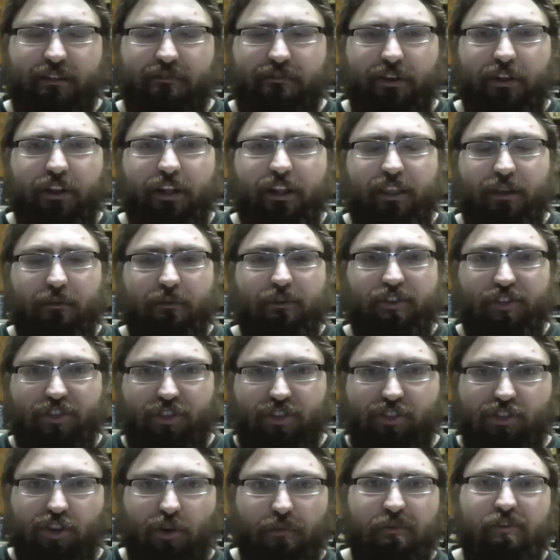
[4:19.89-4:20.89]
It felt like there was
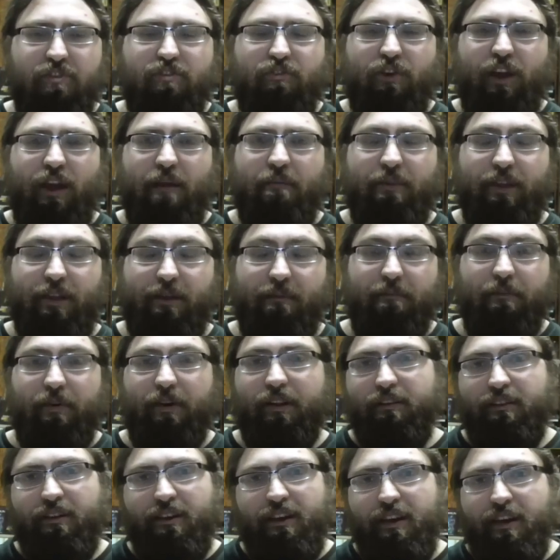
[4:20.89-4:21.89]
just so much crammed in,
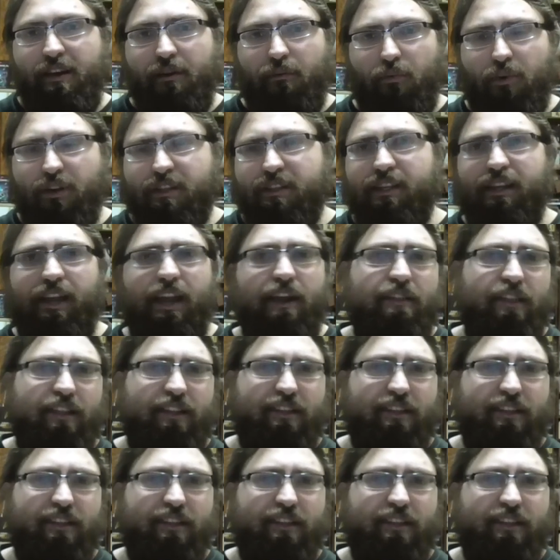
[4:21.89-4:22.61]
but once again,